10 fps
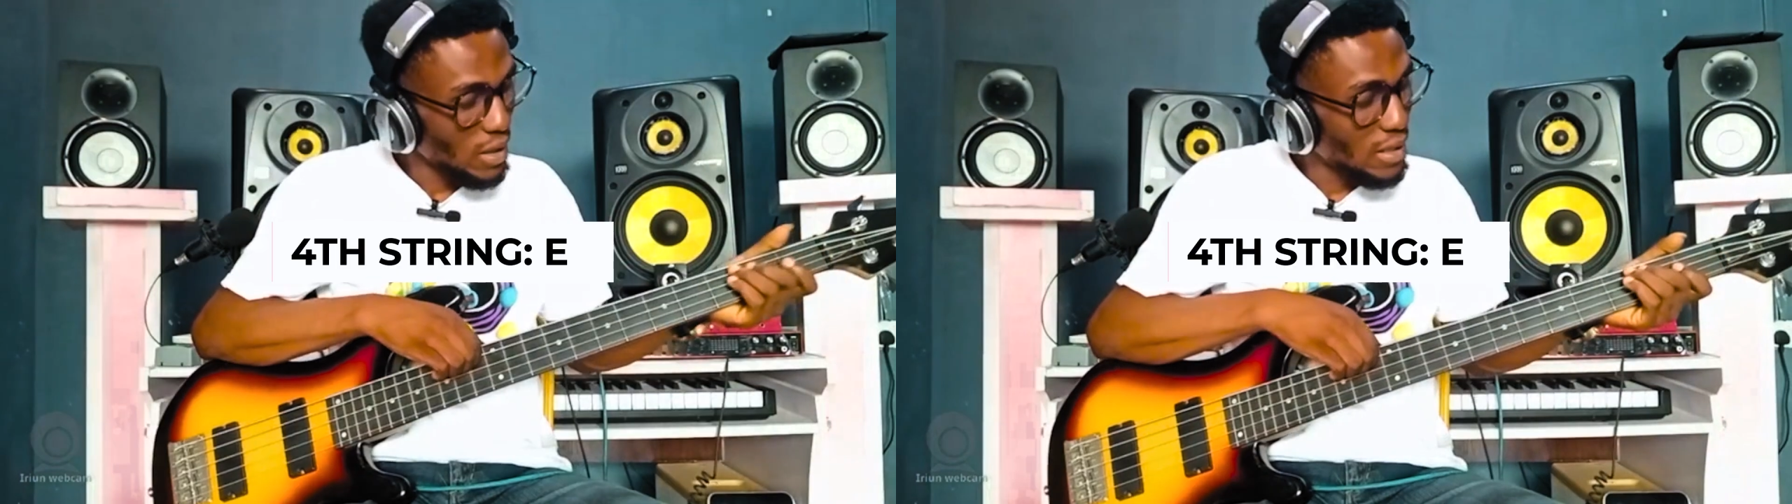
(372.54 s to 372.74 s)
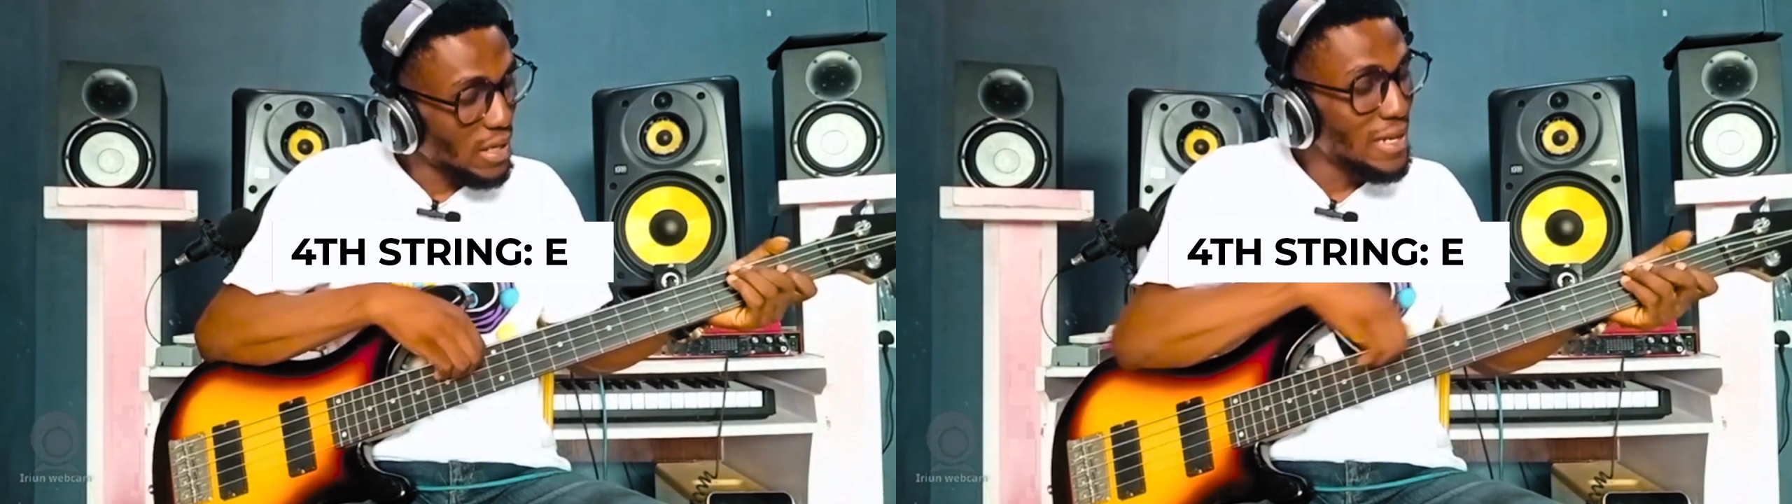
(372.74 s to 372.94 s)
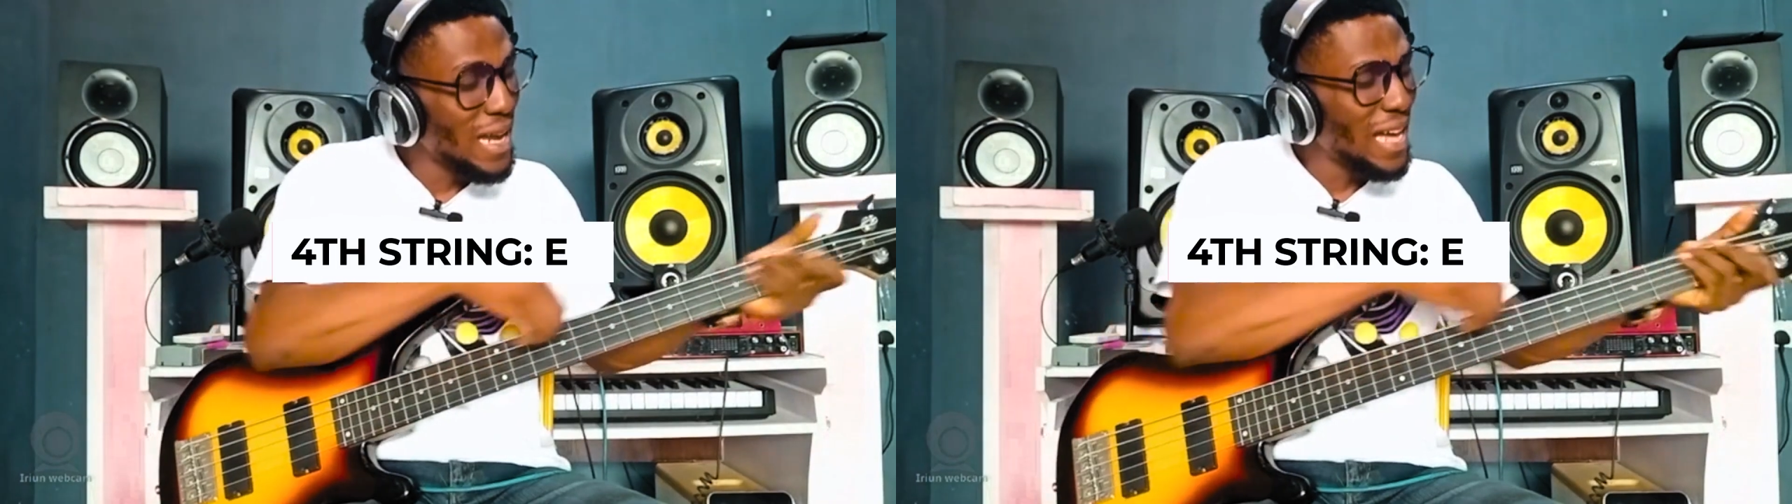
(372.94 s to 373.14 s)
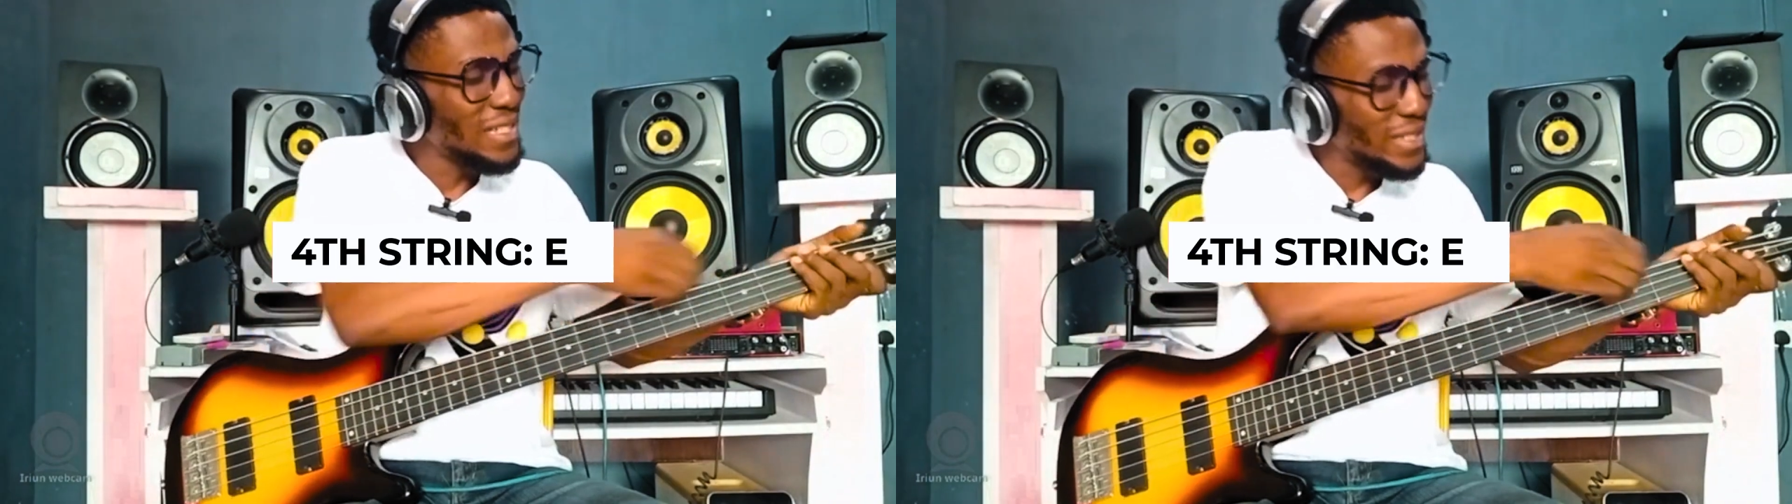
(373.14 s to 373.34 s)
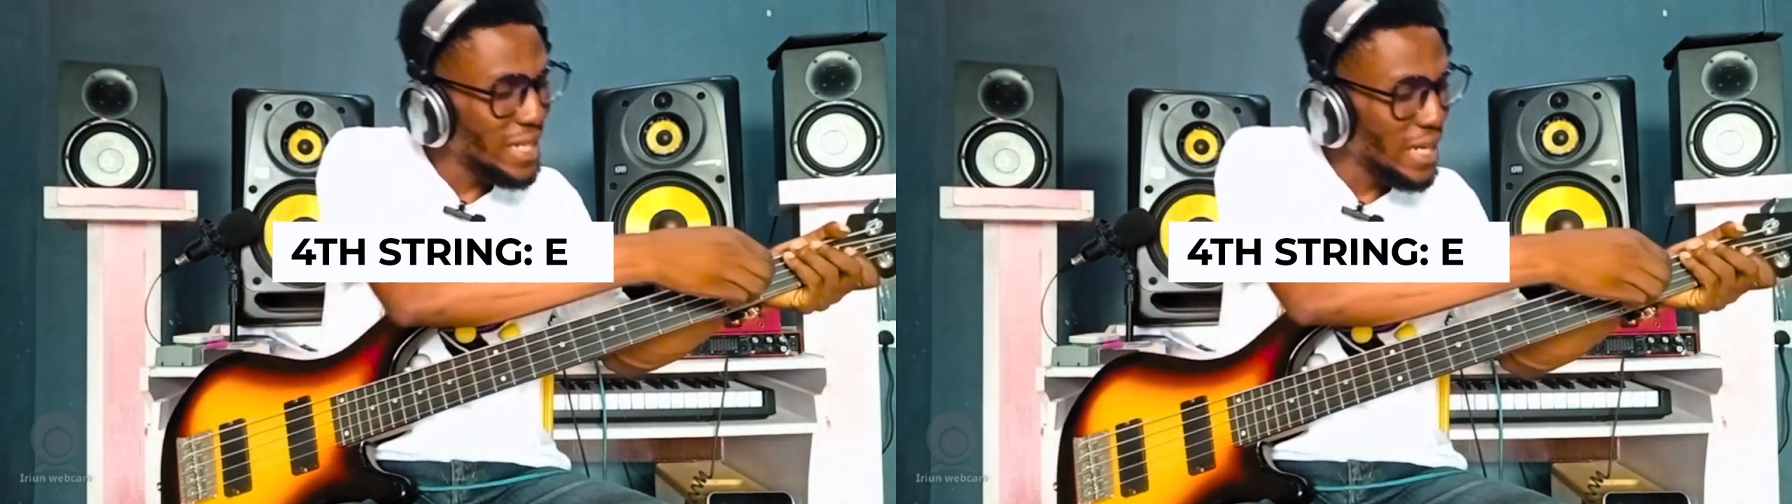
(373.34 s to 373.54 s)
The next
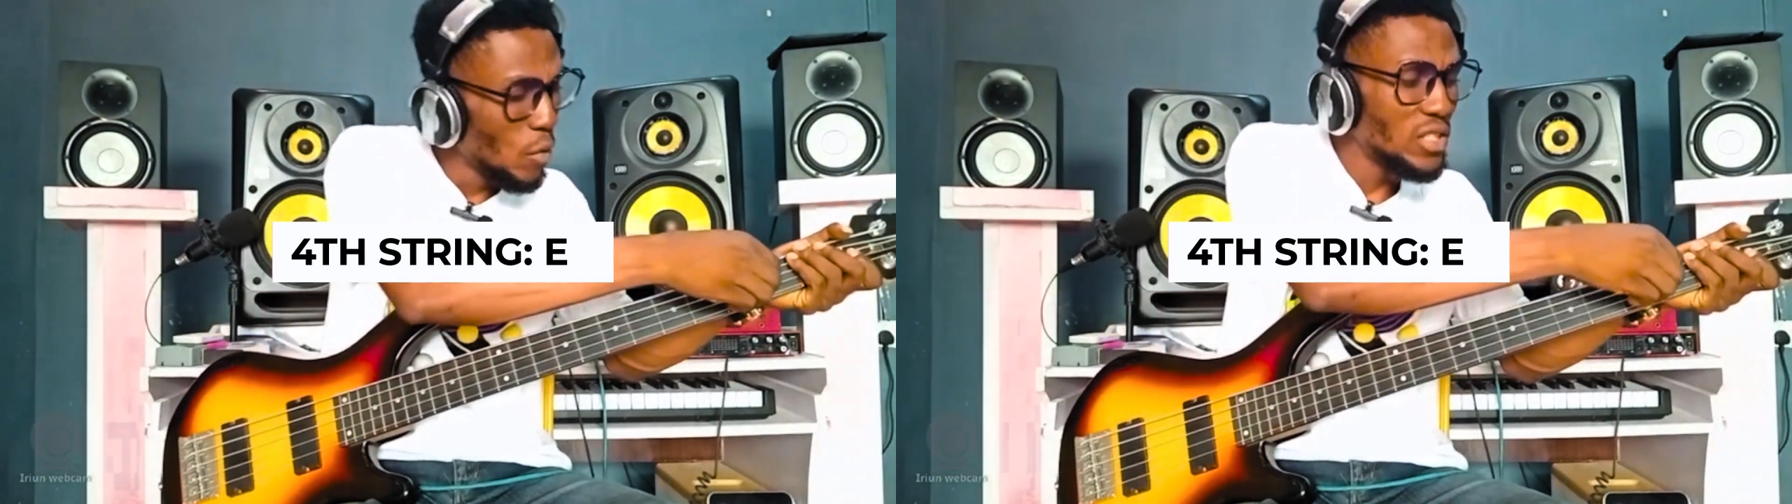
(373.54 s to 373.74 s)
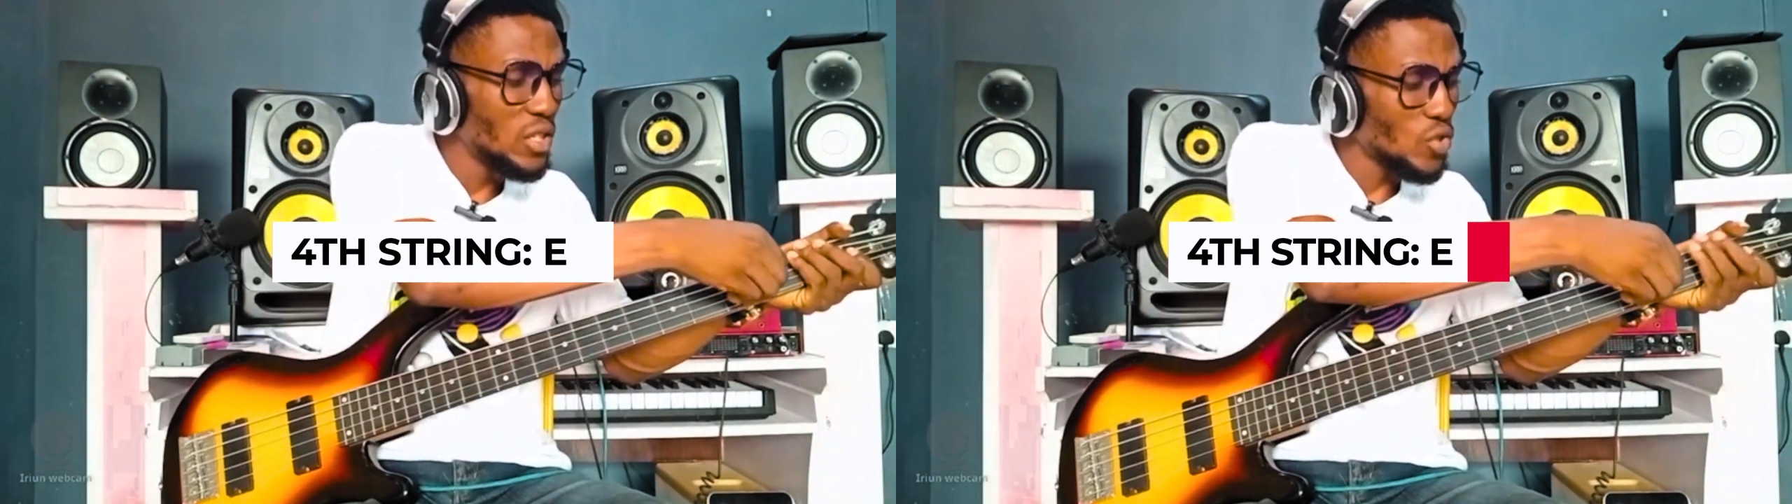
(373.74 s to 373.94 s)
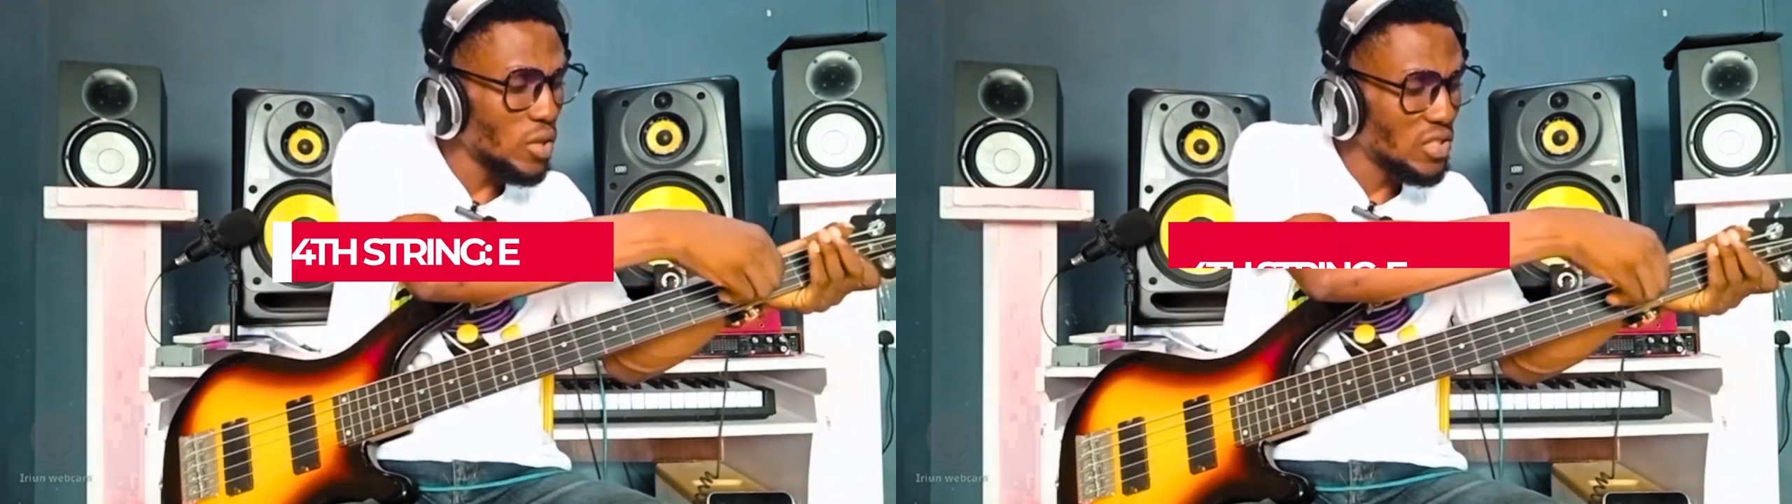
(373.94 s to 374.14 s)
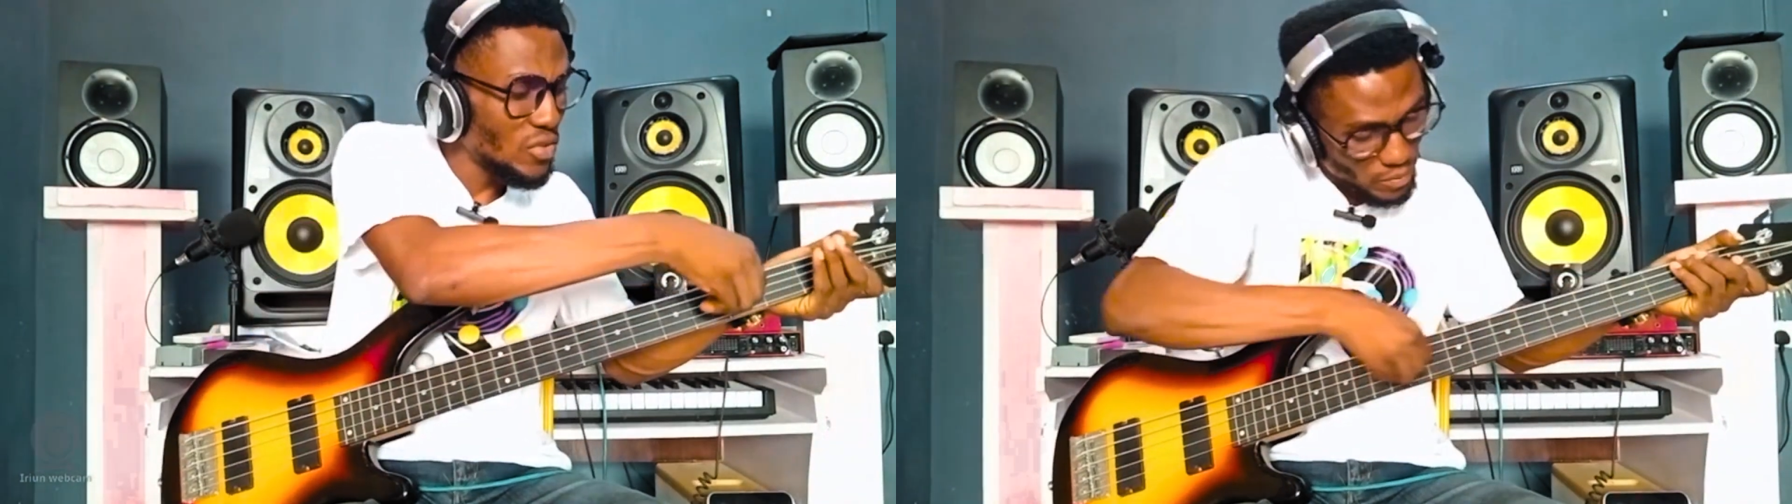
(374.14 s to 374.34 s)
string, which is the 3rd string,